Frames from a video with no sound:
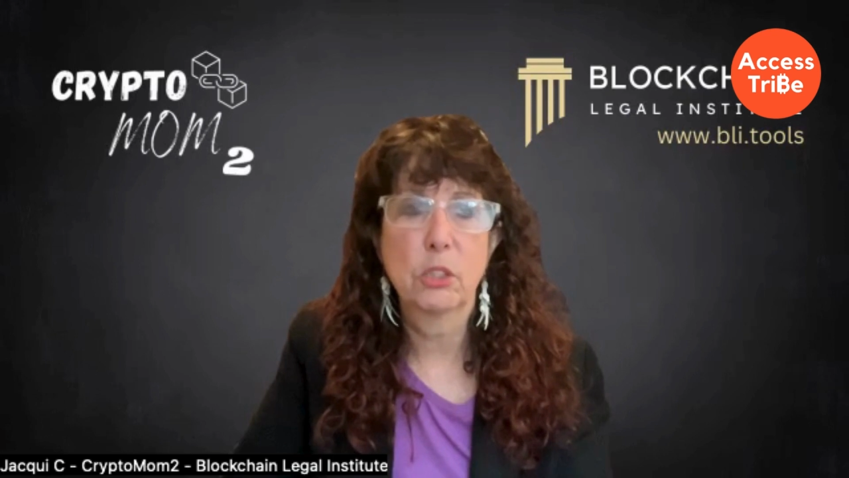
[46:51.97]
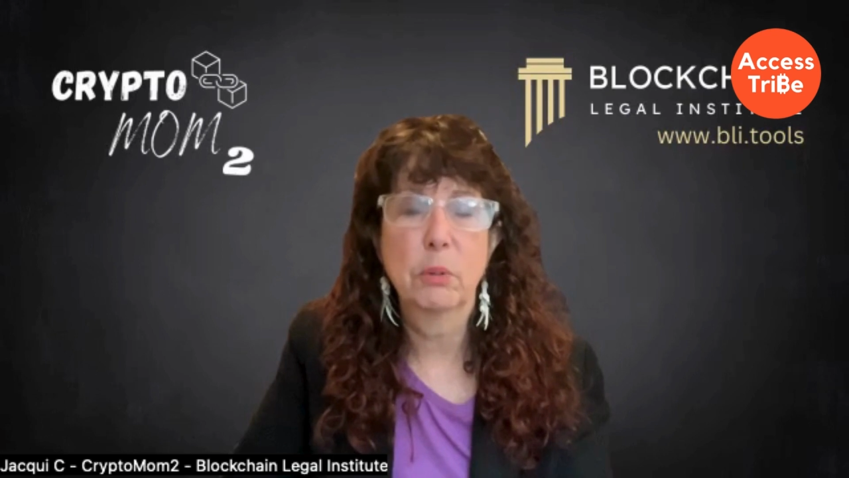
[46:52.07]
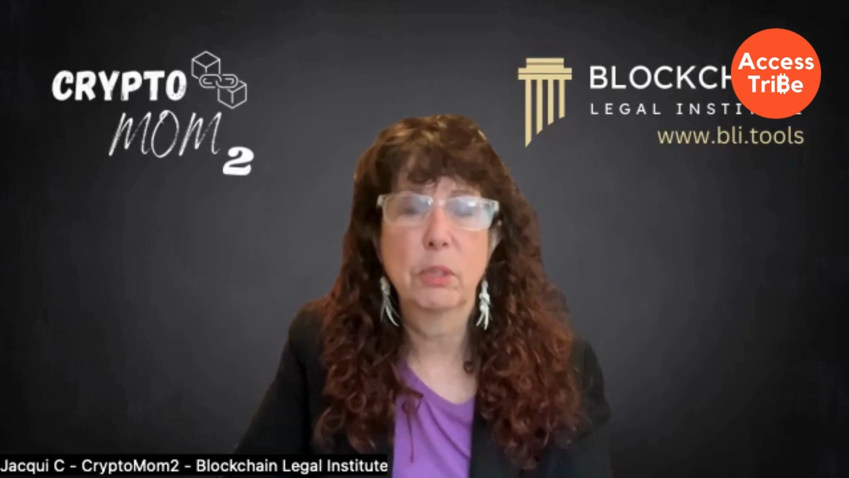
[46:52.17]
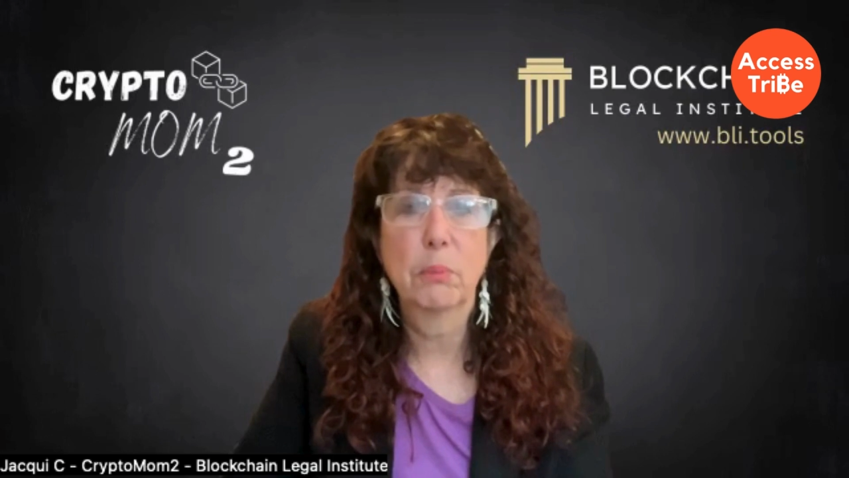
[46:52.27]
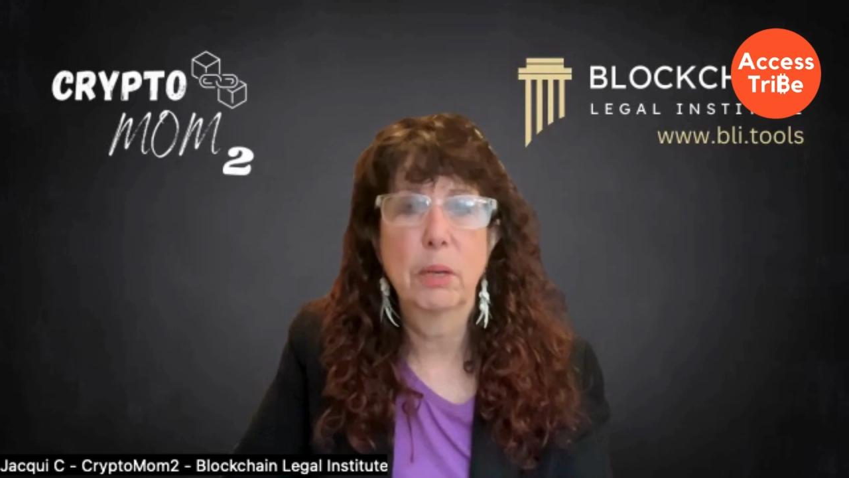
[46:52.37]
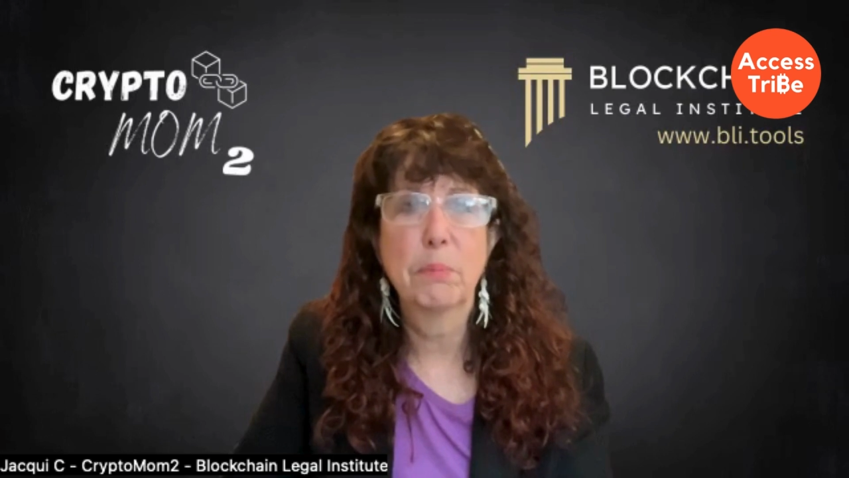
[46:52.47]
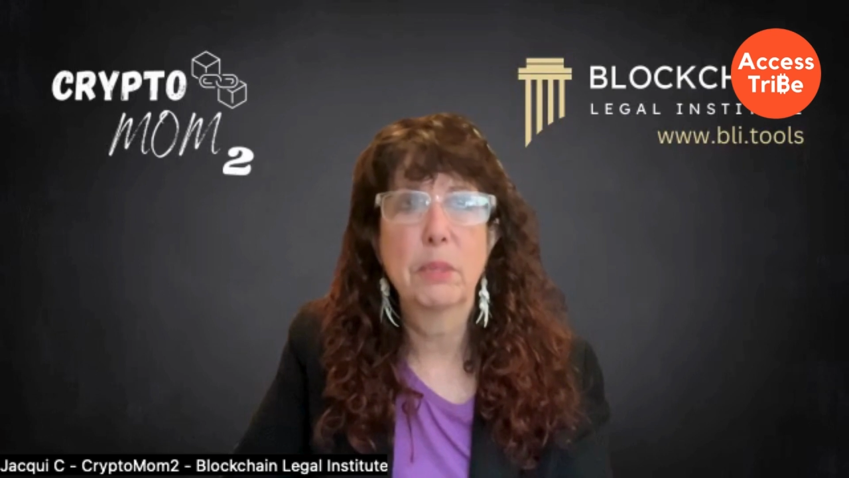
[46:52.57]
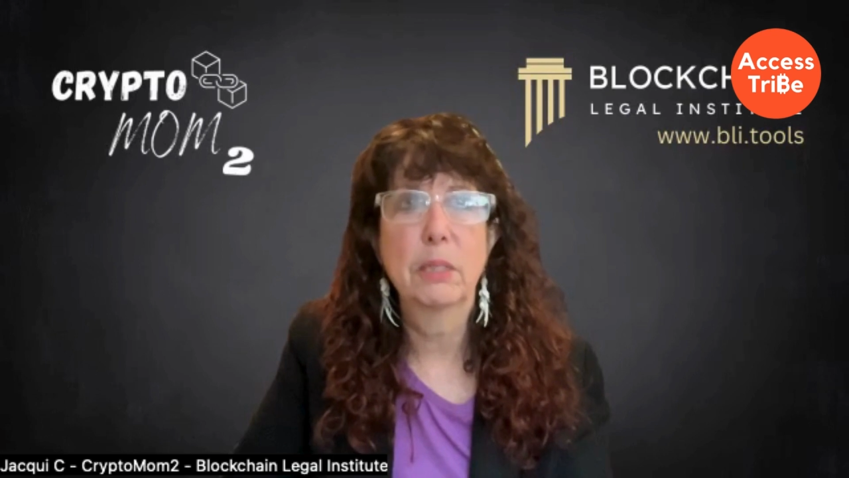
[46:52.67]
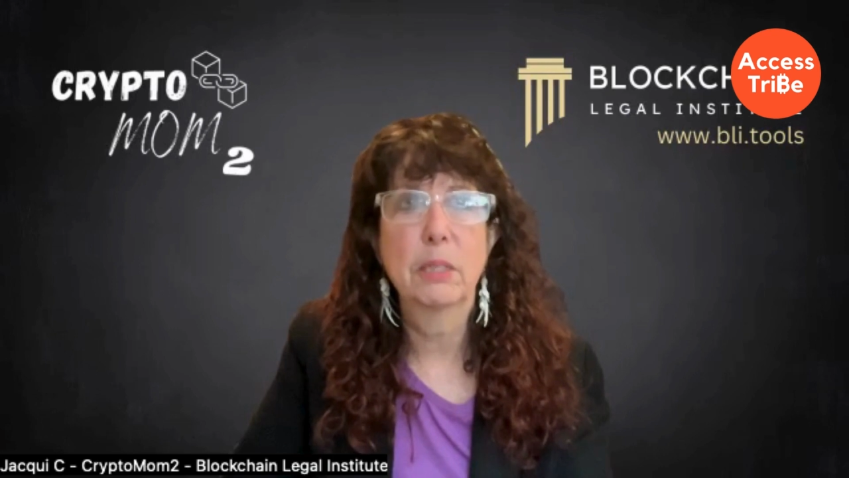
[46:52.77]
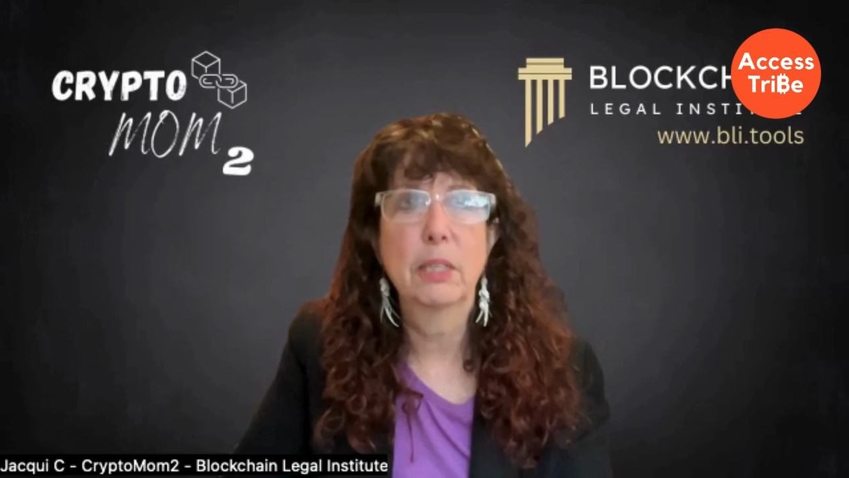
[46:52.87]
but there might
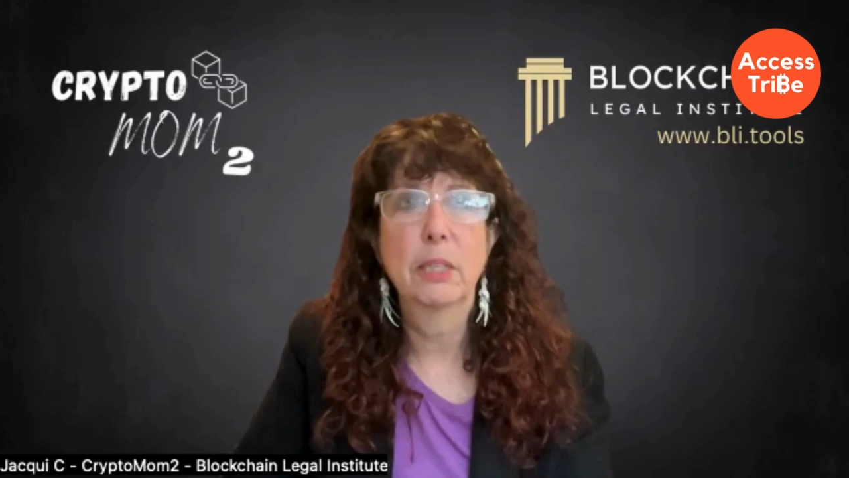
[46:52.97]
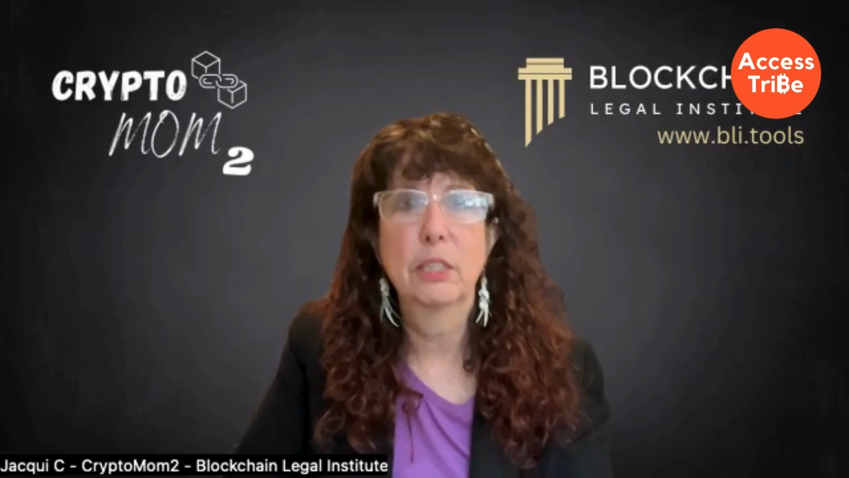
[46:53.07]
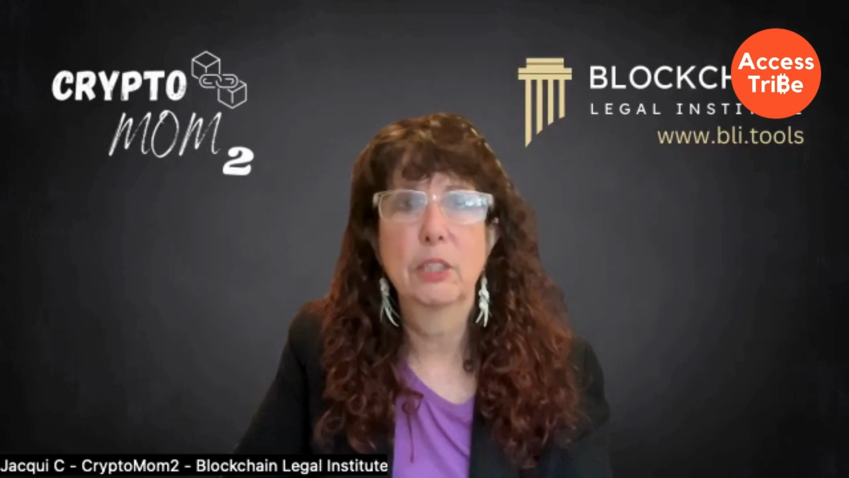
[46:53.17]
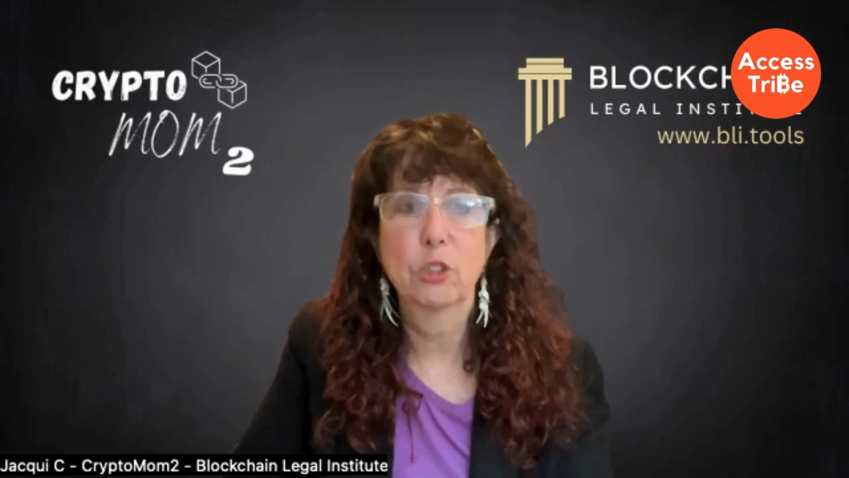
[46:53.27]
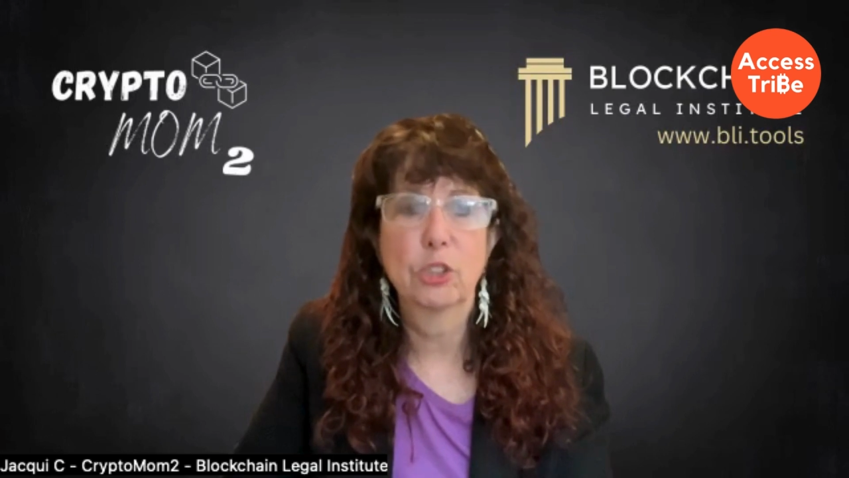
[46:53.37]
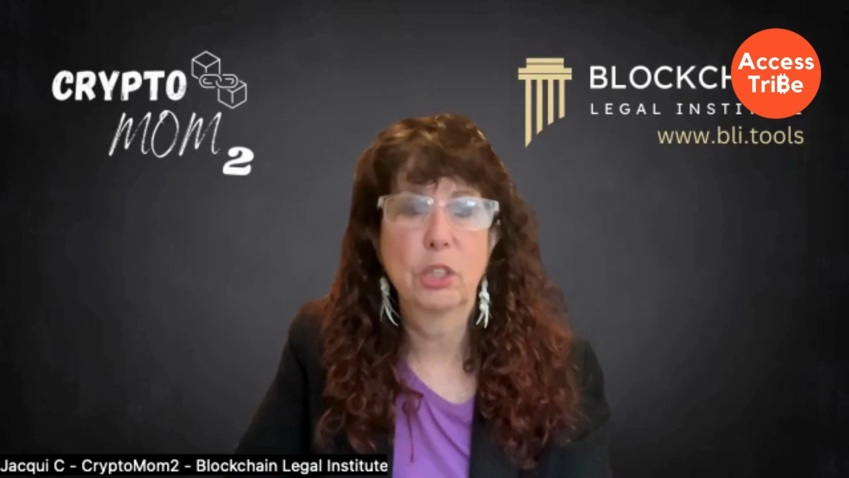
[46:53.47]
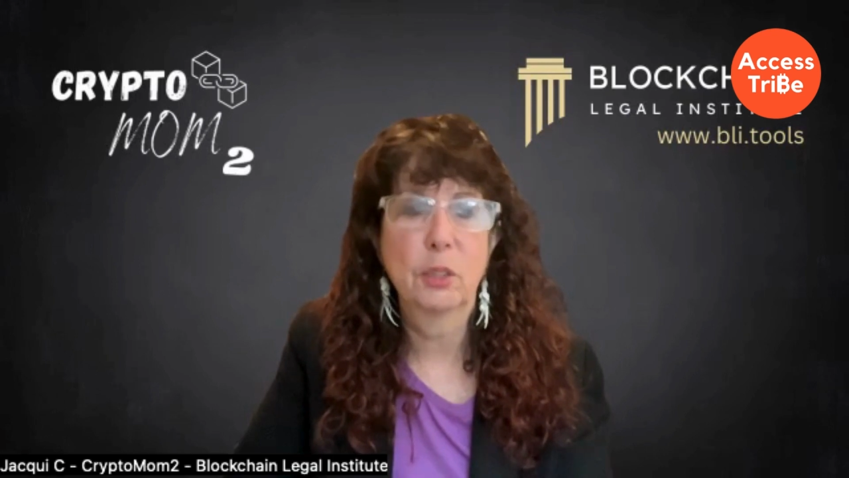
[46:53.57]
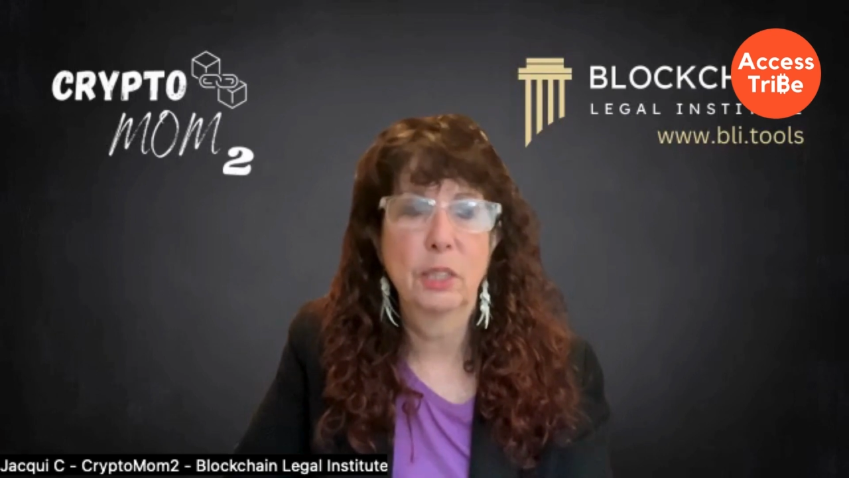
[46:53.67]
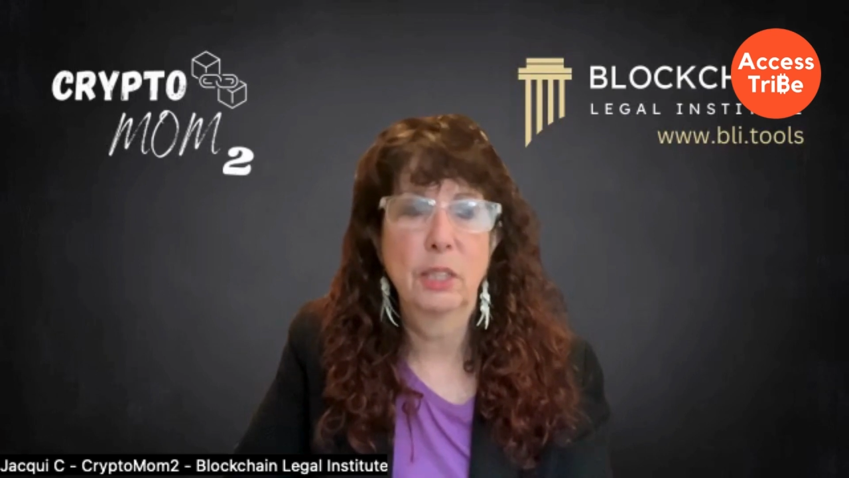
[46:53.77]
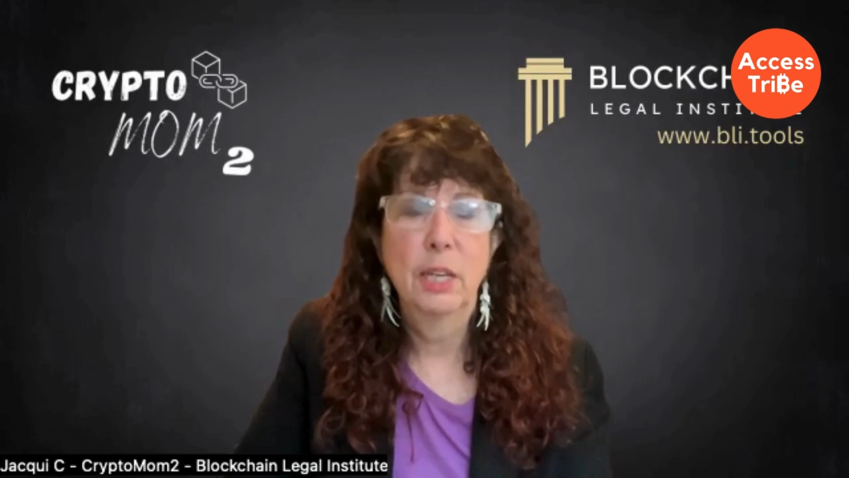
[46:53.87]
be a nugget that you're
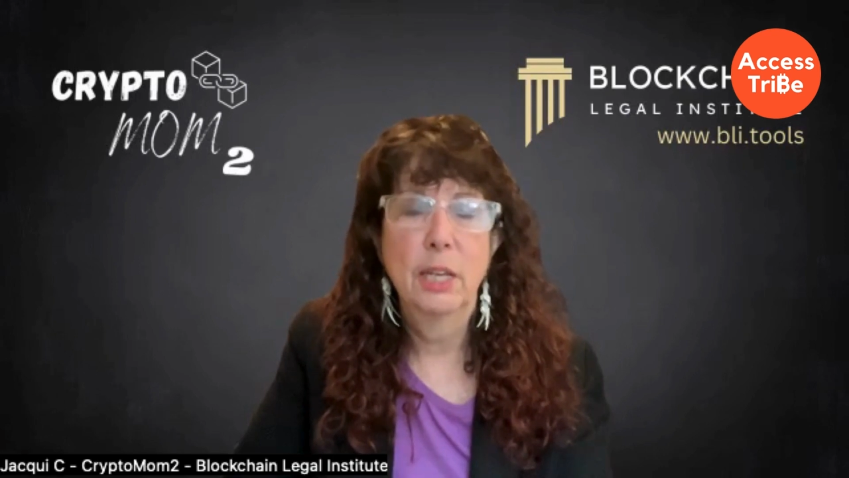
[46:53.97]
sharing